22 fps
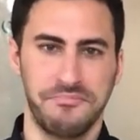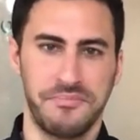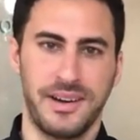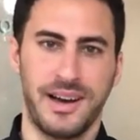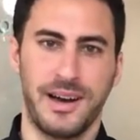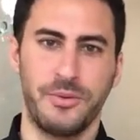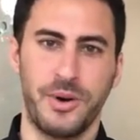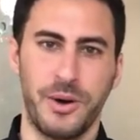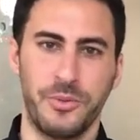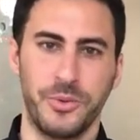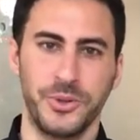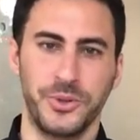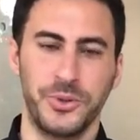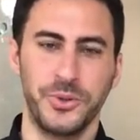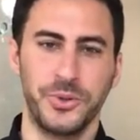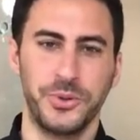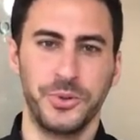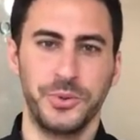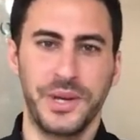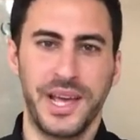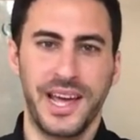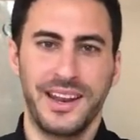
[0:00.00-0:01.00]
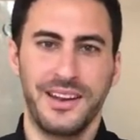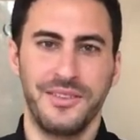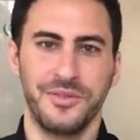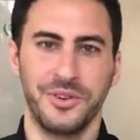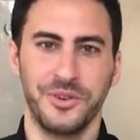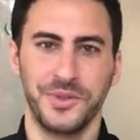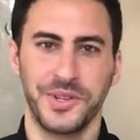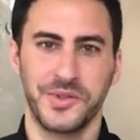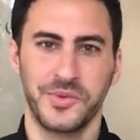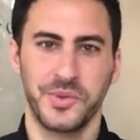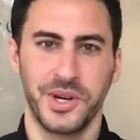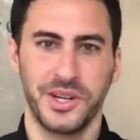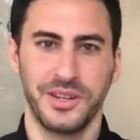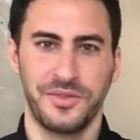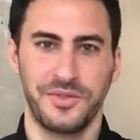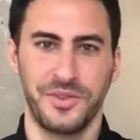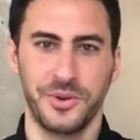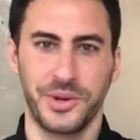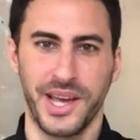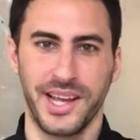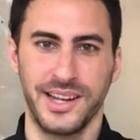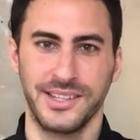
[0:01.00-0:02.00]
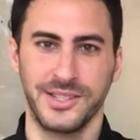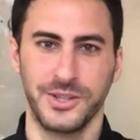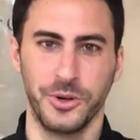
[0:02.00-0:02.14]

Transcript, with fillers: I want you to get involved as well if you can.